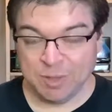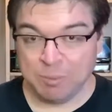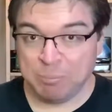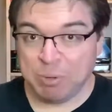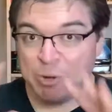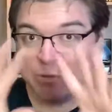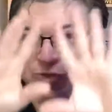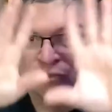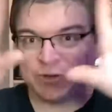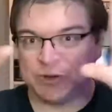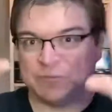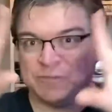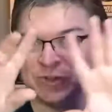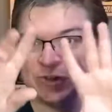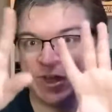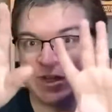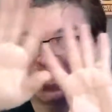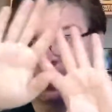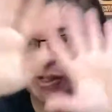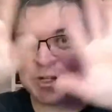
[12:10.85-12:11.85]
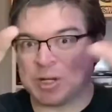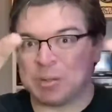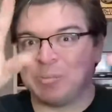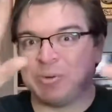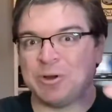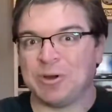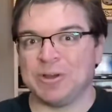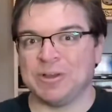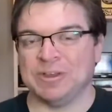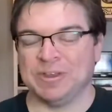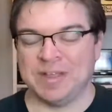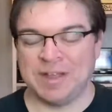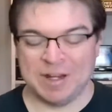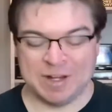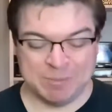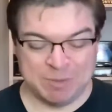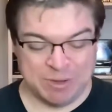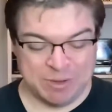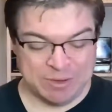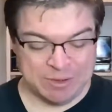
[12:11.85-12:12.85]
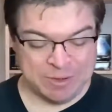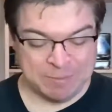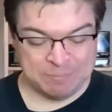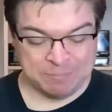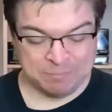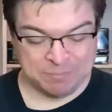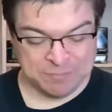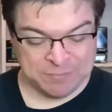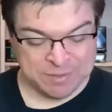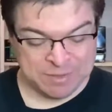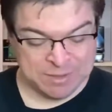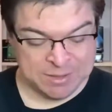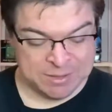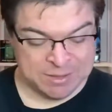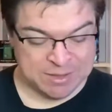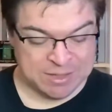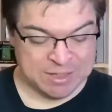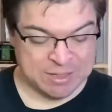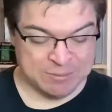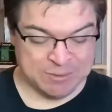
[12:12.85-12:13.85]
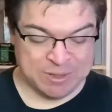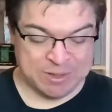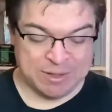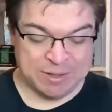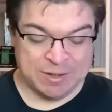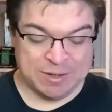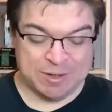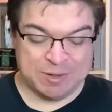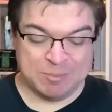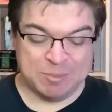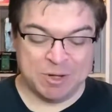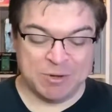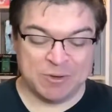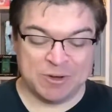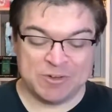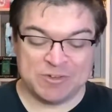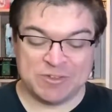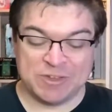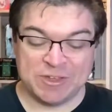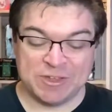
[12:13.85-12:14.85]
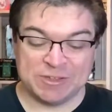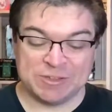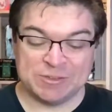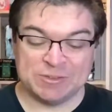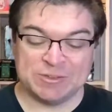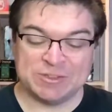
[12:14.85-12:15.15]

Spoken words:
poster if you like took it apart and lined them all up. Anyway, Metal Gear Solid 2